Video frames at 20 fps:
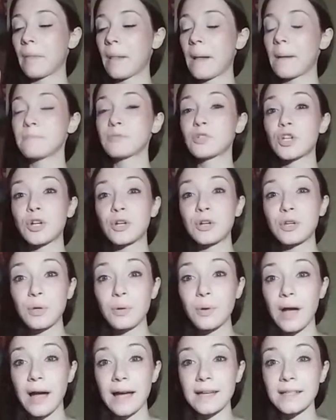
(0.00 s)
you
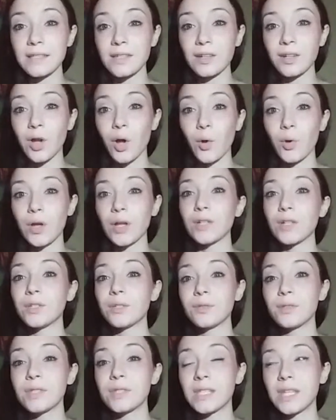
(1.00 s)
guys are going
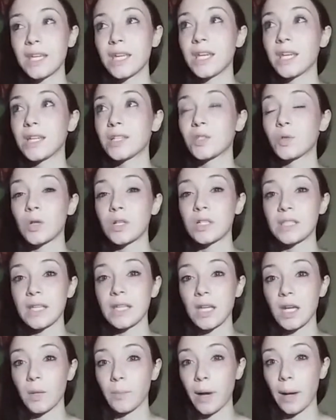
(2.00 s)
to see towards the
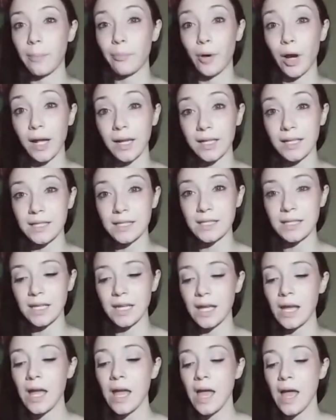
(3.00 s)
end of my
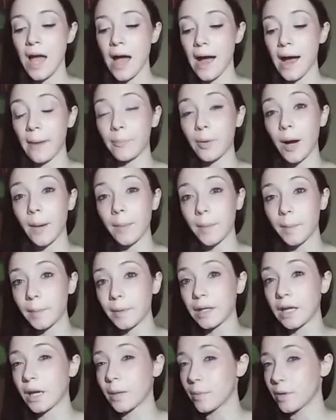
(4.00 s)
pregnancy, I'm probably
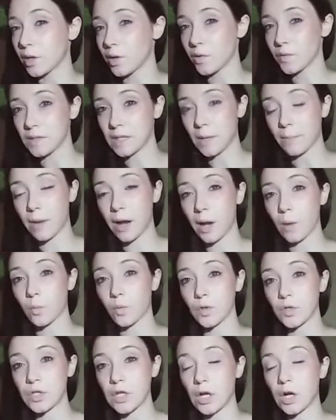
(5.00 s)
going to be using my
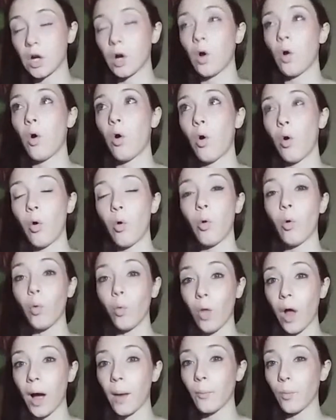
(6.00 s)
wheelchair a whole
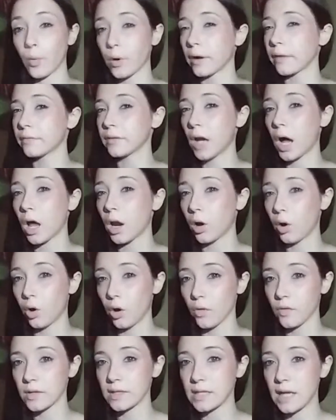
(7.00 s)
lot more, if not
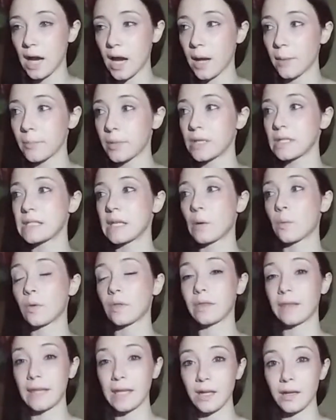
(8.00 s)
all the time. Because like
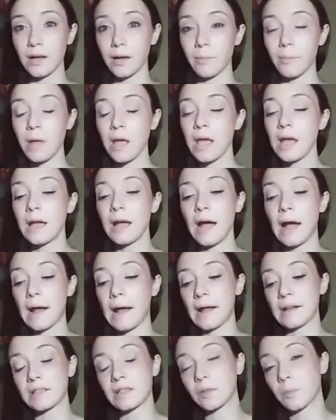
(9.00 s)
with Liam, I
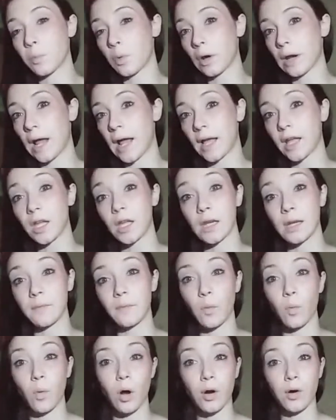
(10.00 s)
got to the point I couldn't
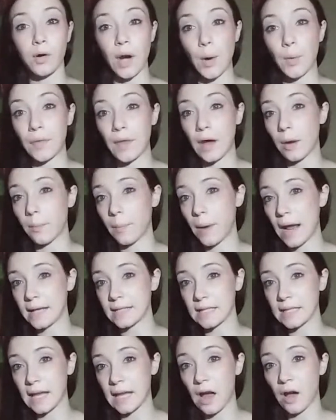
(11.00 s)
even walk around without
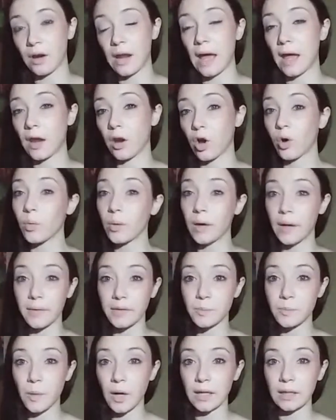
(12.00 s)
passing out at all when I
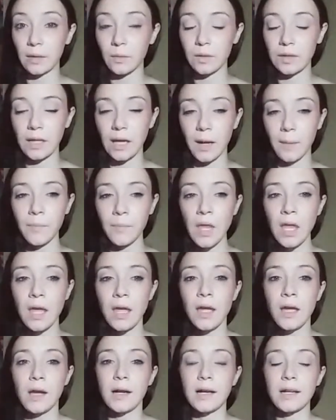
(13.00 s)
was pregnant with him.
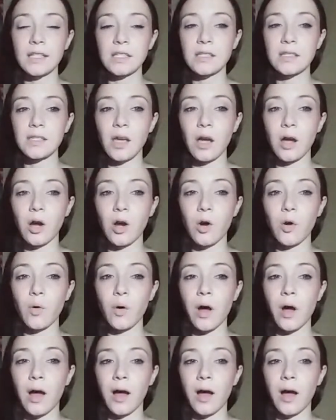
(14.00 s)
And so